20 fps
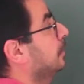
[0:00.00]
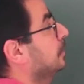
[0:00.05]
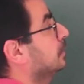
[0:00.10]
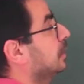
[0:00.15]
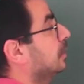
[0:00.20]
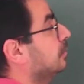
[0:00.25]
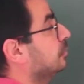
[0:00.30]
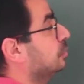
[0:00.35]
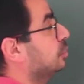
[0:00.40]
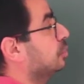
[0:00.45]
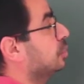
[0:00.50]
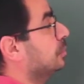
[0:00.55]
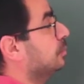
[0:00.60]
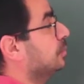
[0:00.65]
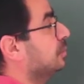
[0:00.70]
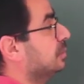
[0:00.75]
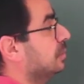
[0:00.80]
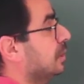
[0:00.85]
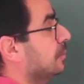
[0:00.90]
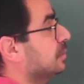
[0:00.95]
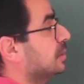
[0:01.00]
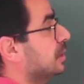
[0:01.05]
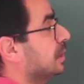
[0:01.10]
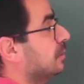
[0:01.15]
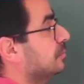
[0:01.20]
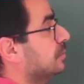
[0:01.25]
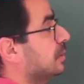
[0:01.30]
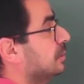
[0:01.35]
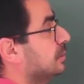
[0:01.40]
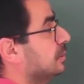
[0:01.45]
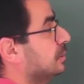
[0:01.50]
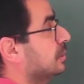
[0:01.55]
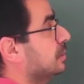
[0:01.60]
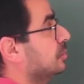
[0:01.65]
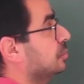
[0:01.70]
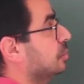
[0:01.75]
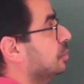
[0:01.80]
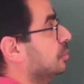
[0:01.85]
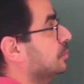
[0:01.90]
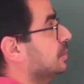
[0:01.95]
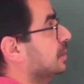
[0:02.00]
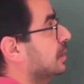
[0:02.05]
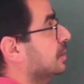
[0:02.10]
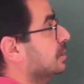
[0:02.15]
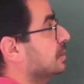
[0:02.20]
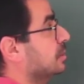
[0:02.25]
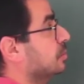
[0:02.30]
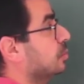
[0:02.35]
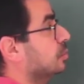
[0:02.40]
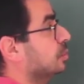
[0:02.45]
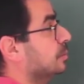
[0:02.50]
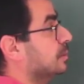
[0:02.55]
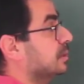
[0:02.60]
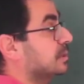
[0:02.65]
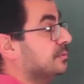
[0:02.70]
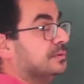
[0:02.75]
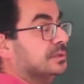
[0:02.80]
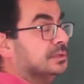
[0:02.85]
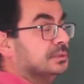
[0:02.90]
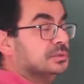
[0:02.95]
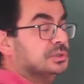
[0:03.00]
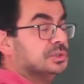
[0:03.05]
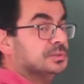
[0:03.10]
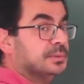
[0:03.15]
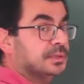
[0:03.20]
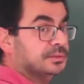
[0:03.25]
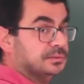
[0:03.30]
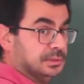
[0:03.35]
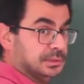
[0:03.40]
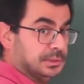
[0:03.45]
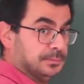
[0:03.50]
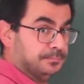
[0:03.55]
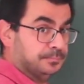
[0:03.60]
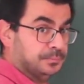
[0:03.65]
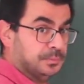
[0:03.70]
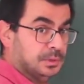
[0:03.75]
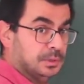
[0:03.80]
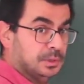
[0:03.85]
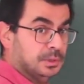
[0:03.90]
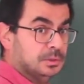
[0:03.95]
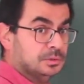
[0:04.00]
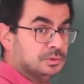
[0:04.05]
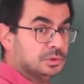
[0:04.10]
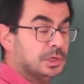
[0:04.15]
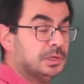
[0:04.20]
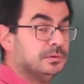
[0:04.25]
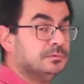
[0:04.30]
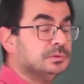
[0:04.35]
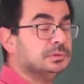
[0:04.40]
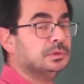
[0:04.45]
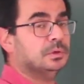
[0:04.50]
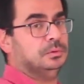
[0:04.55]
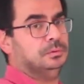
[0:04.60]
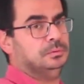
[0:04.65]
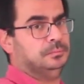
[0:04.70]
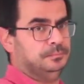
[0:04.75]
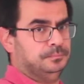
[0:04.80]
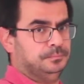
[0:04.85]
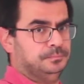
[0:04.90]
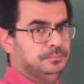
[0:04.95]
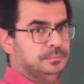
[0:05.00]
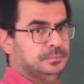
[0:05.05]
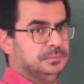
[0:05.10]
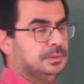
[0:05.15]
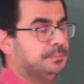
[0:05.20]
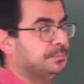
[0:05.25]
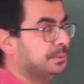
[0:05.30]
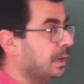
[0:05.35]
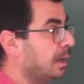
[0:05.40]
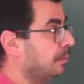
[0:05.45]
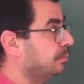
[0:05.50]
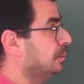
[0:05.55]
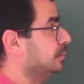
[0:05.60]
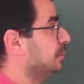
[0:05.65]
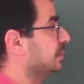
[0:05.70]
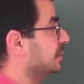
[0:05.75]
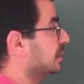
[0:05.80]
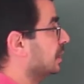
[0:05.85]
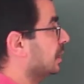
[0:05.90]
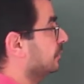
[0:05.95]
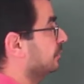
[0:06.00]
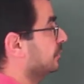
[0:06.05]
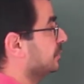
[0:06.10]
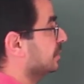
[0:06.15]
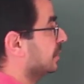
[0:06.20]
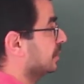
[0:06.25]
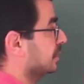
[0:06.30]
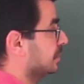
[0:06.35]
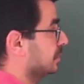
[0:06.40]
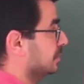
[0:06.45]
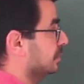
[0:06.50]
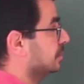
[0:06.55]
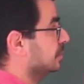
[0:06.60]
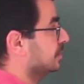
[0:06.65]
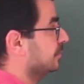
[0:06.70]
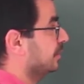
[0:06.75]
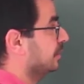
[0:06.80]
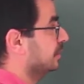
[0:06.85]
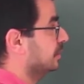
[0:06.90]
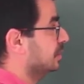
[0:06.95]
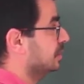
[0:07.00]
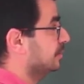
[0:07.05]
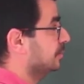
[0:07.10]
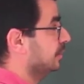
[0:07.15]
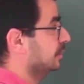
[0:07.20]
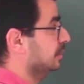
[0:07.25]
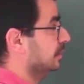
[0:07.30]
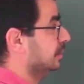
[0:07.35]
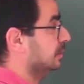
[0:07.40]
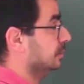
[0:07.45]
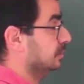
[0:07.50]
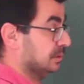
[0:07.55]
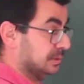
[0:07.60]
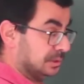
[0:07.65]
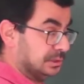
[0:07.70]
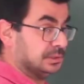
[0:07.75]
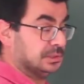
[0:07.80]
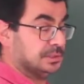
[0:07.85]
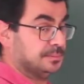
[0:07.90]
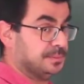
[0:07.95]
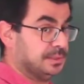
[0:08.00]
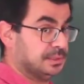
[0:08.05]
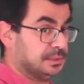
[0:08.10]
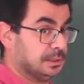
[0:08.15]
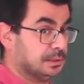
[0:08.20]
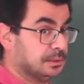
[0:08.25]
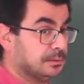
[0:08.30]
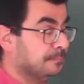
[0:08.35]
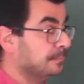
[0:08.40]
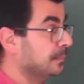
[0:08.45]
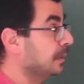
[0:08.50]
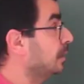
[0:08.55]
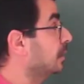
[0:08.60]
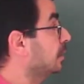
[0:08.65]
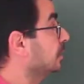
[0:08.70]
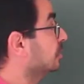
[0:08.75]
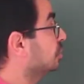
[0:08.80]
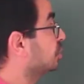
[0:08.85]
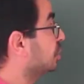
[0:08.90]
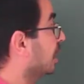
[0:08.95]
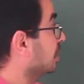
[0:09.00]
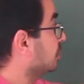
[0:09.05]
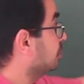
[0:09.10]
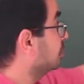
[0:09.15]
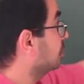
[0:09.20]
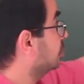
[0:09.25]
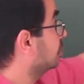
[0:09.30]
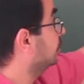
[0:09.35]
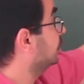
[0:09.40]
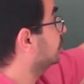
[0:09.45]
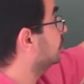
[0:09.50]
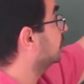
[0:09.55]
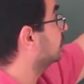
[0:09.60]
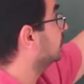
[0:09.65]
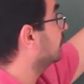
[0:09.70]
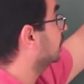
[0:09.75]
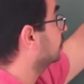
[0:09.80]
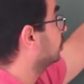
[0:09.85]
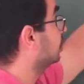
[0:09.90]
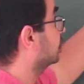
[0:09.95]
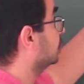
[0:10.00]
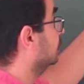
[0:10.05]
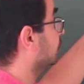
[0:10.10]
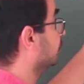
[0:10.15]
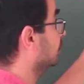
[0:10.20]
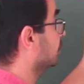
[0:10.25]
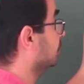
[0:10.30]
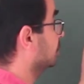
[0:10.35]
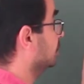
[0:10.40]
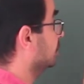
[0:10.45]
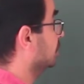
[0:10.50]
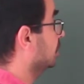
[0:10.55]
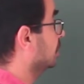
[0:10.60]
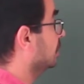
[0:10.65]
they will distribute themselves under these circumstances is going to be spherically symmetric. So even though the problem itself is not spherically symmetric, strictly speaking, the charge distribution on the outer surface